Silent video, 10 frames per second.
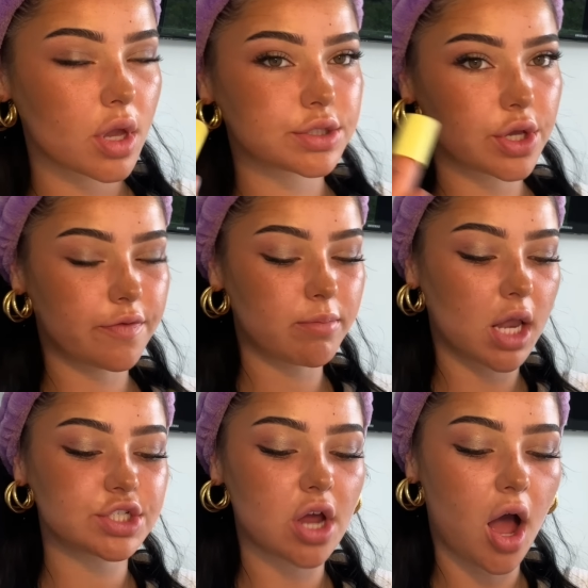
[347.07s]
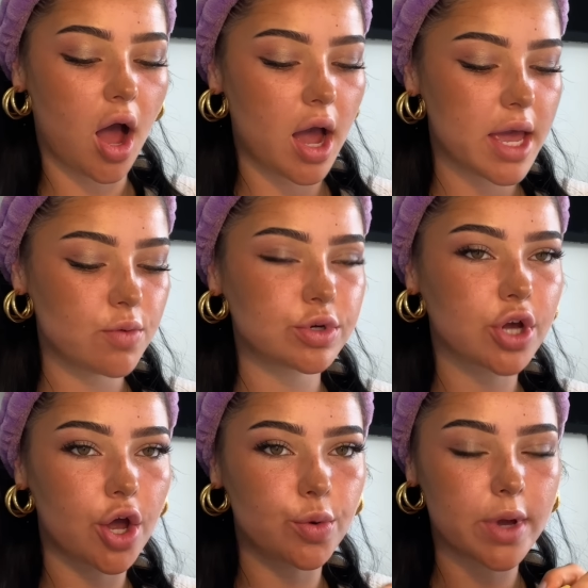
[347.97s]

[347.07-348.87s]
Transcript: So for blusher, I would go